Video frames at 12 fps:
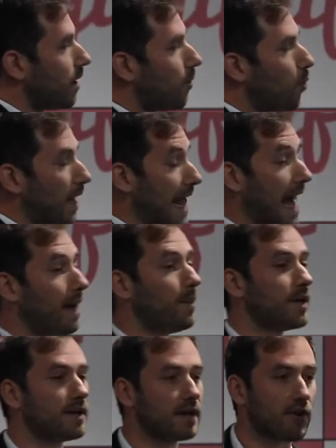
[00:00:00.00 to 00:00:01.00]
what
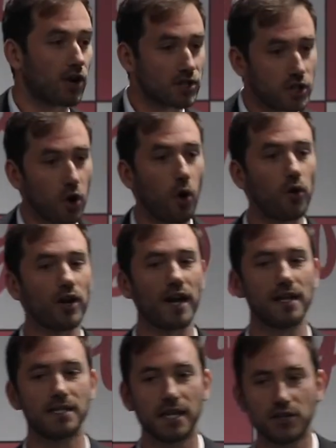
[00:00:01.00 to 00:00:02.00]
happened across the whole
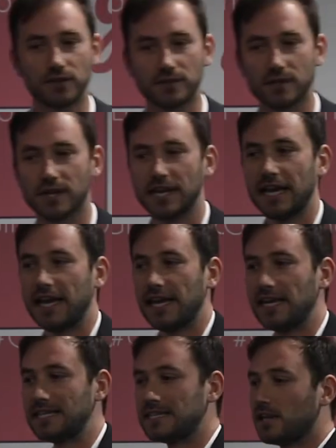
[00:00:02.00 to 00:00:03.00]
organization
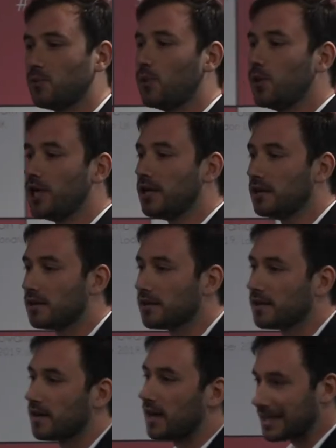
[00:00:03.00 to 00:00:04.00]
is that we,
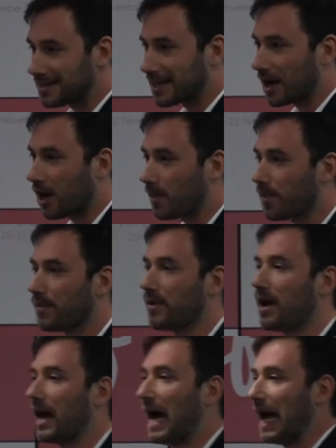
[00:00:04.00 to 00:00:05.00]
as a club,
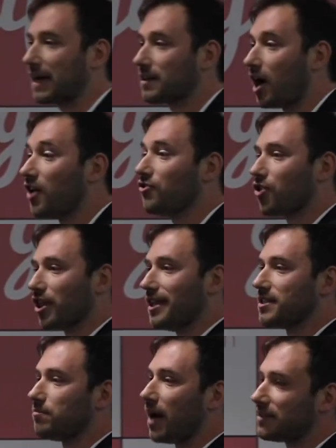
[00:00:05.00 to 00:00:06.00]
act under
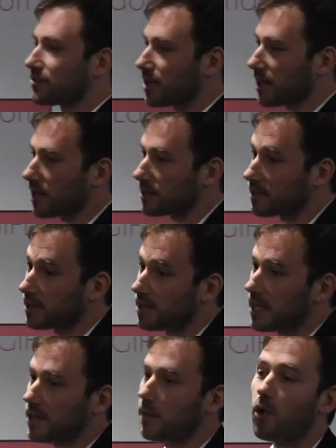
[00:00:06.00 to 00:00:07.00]
this mantra that
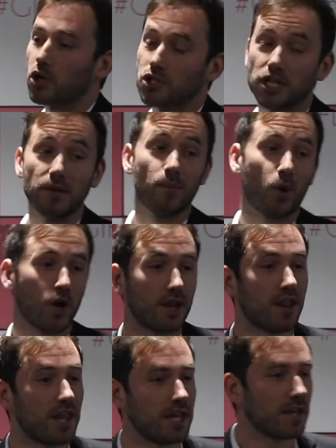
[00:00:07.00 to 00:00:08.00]
the most
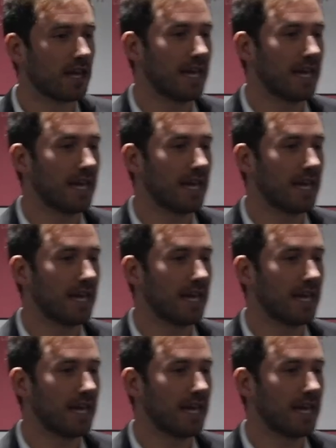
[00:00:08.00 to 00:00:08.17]
important thing